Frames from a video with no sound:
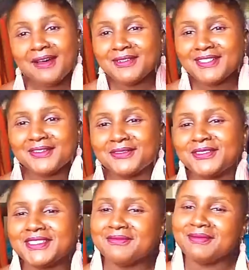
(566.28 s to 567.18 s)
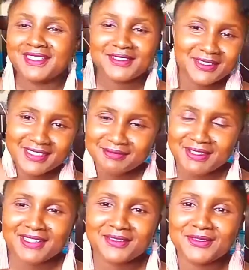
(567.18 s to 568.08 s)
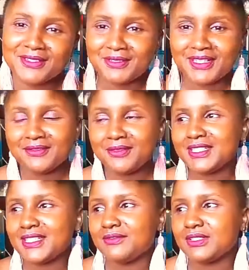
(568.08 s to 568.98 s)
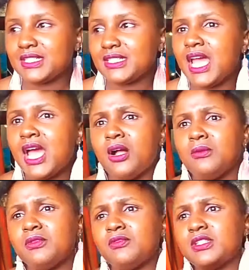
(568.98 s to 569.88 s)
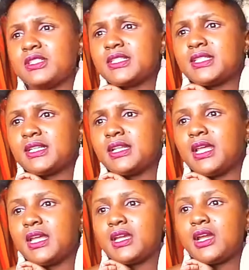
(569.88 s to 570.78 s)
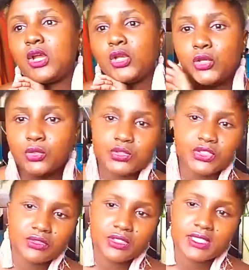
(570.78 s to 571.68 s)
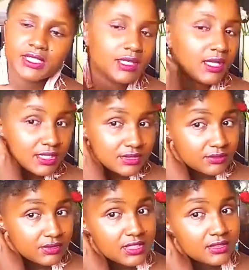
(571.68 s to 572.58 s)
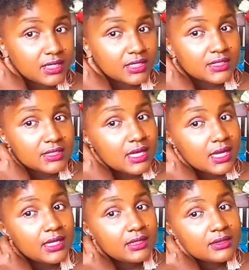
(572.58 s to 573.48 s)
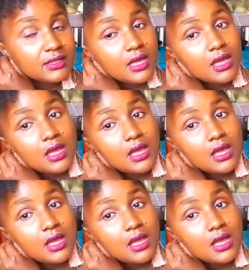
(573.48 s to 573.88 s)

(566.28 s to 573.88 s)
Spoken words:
I'm not a foodie, but I won't mind the food. Well, once I visit, I'll be visiting like huge retailers of interior design